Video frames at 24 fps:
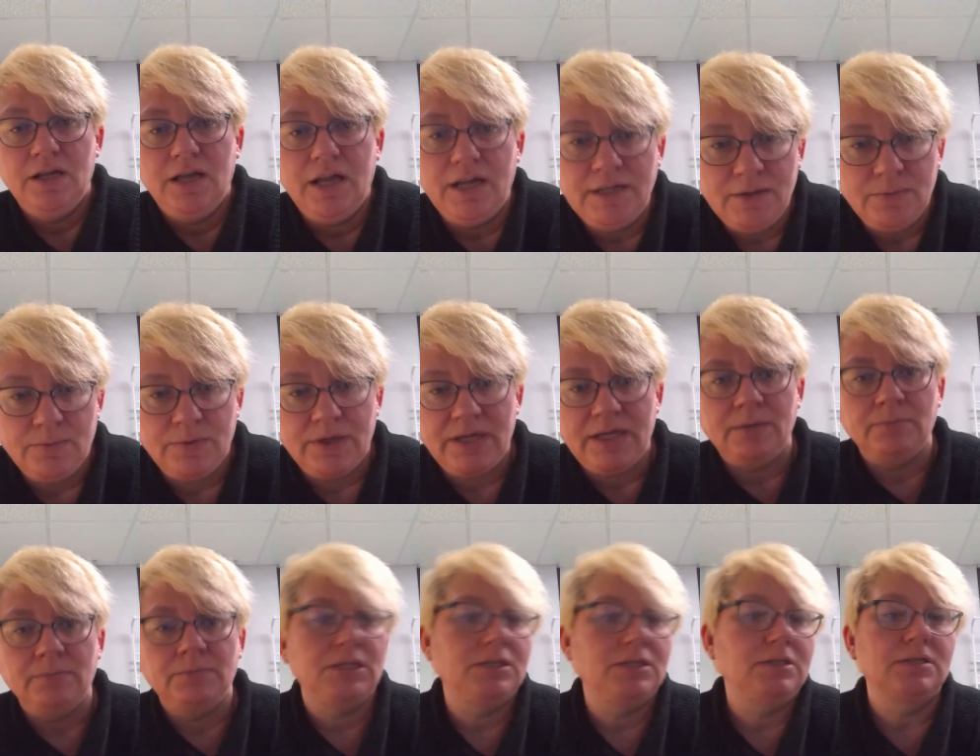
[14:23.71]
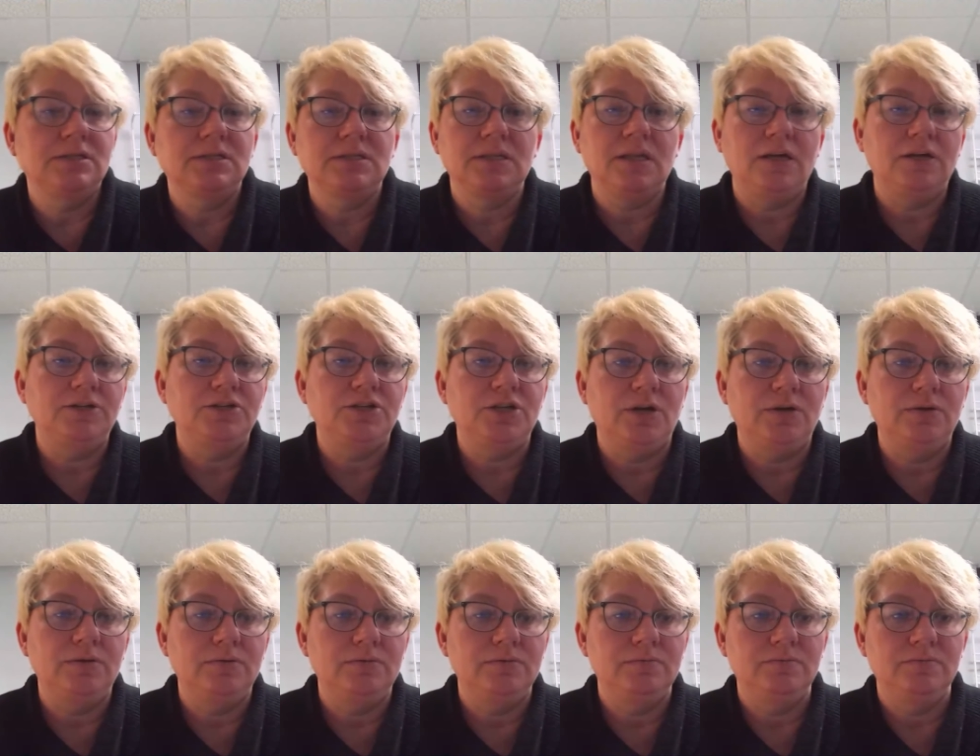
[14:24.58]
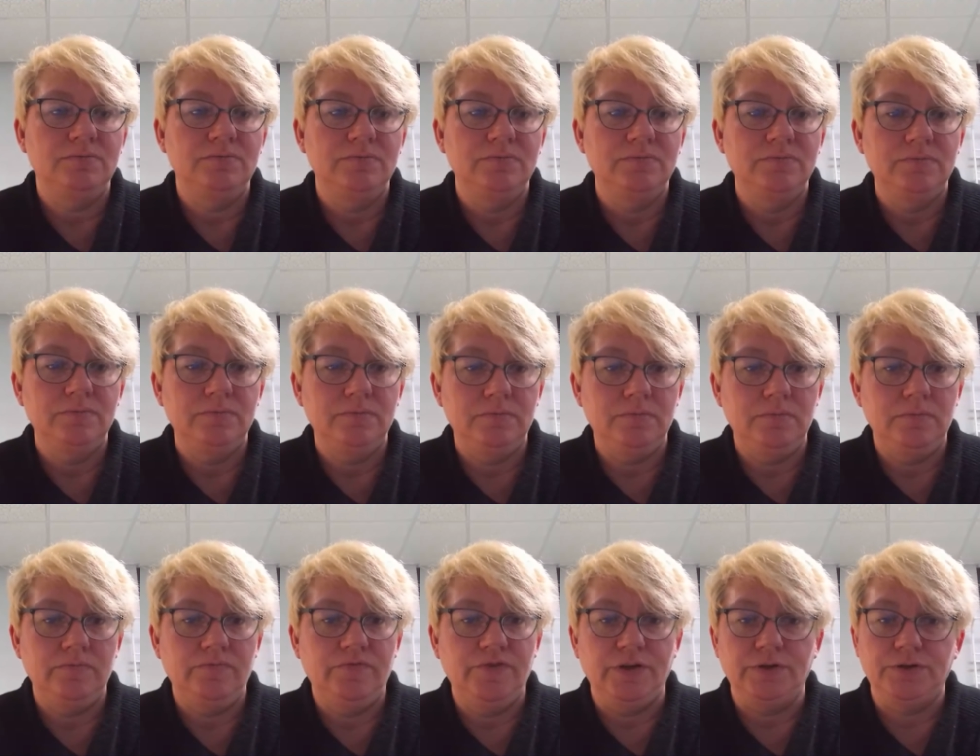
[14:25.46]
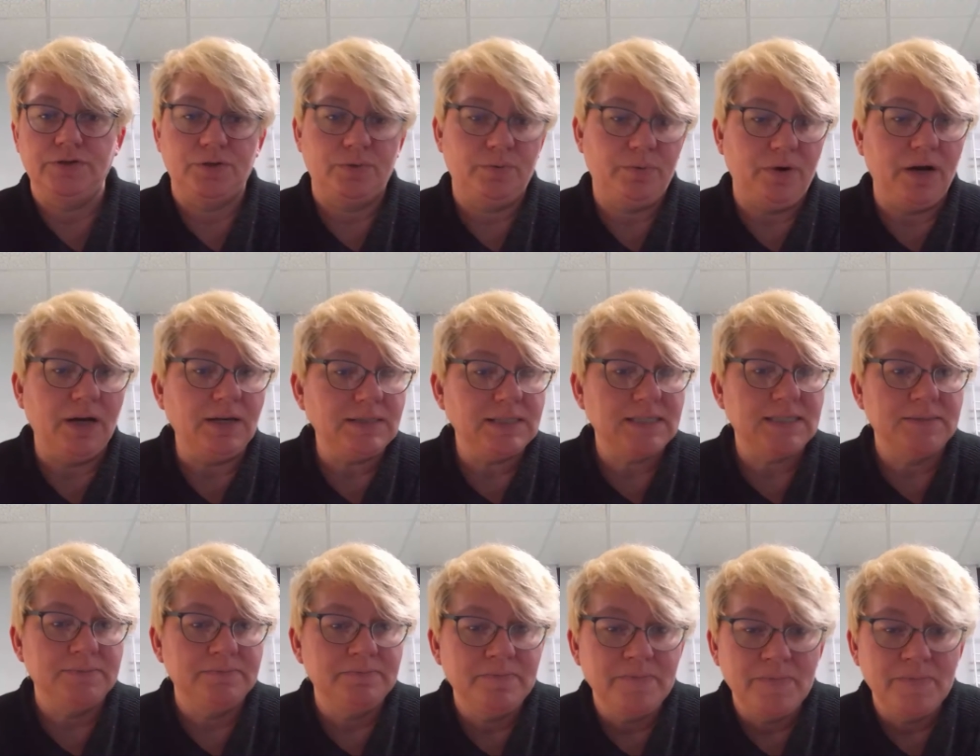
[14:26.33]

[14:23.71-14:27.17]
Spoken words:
and did we empty the sludge filter press?